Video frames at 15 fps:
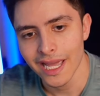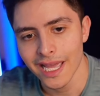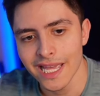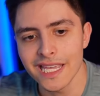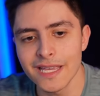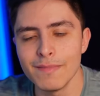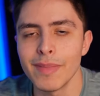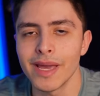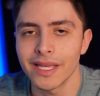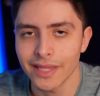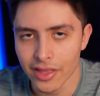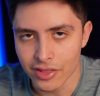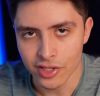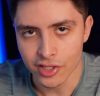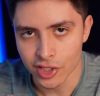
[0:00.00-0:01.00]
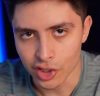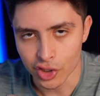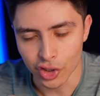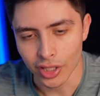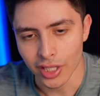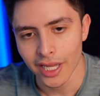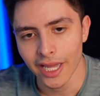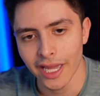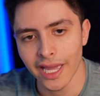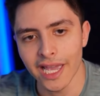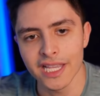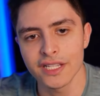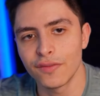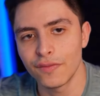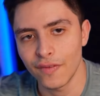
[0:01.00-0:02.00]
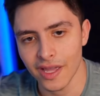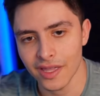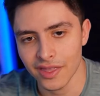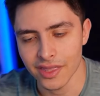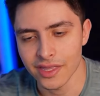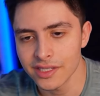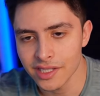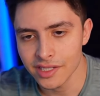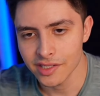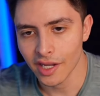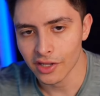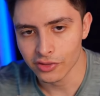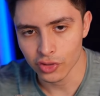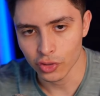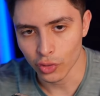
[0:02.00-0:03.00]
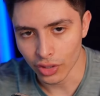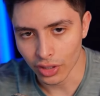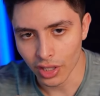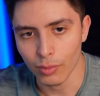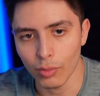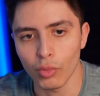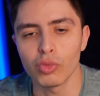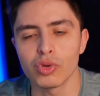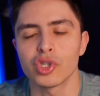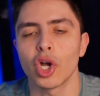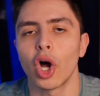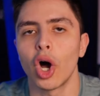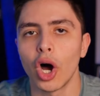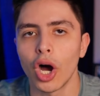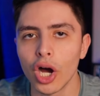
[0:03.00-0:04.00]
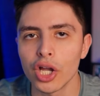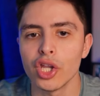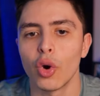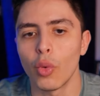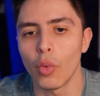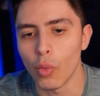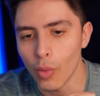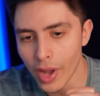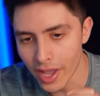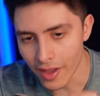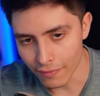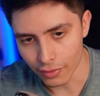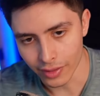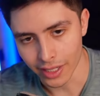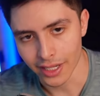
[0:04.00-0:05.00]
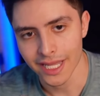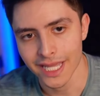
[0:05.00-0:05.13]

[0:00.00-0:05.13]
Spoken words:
He made that decision. His faith and his desire to join the club was unwavering.